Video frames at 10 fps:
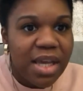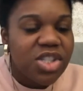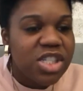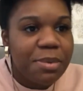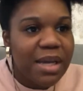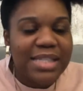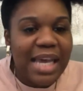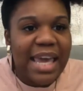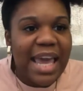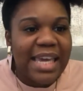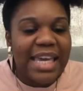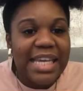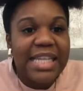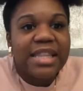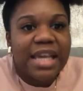just because I can't get
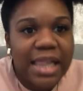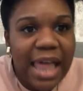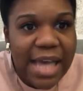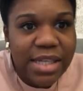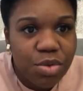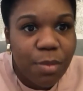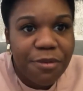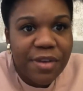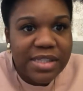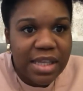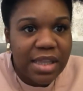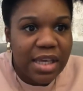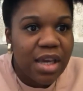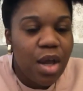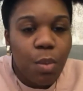in the classroom
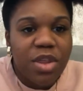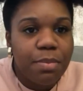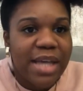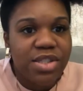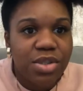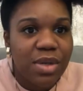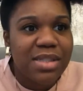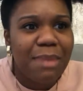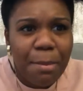physically with my students.